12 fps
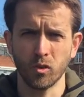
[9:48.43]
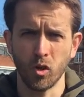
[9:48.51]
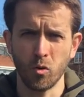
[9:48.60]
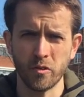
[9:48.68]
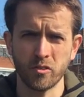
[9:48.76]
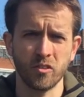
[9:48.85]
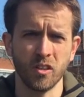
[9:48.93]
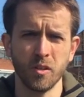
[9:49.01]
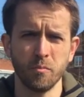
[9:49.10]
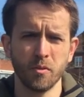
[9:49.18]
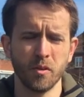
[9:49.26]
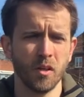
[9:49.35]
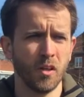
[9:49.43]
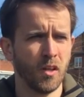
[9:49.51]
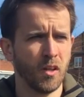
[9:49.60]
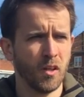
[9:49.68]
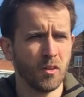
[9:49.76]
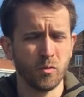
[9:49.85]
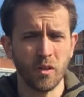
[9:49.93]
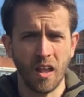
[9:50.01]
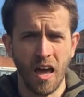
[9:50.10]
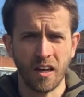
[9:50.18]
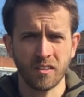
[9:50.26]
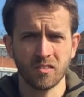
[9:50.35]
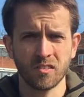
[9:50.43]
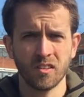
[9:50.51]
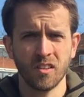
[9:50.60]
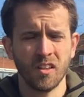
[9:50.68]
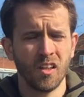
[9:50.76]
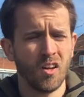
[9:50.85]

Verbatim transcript: go asleep, relax,